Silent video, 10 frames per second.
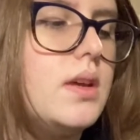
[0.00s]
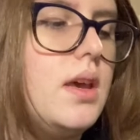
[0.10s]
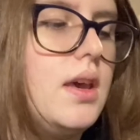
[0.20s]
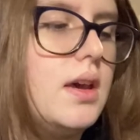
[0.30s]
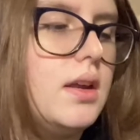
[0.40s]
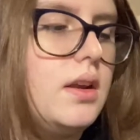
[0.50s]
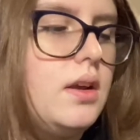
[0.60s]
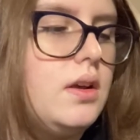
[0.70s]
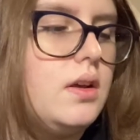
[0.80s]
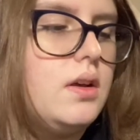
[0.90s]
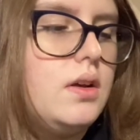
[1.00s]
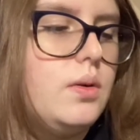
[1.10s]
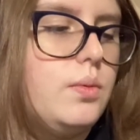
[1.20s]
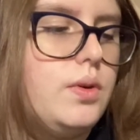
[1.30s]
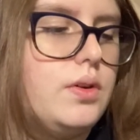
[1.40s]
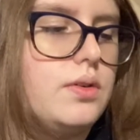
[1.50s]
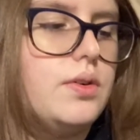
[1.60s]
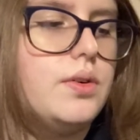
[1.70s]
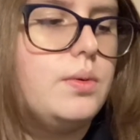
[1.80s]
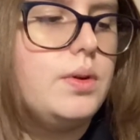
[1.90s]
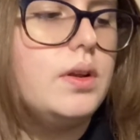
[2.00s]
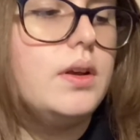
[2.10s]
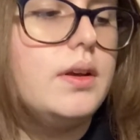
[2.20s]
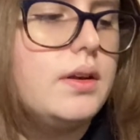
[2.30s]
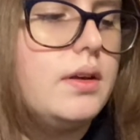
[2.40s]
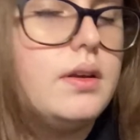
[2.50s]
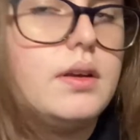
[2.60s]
And when you're doing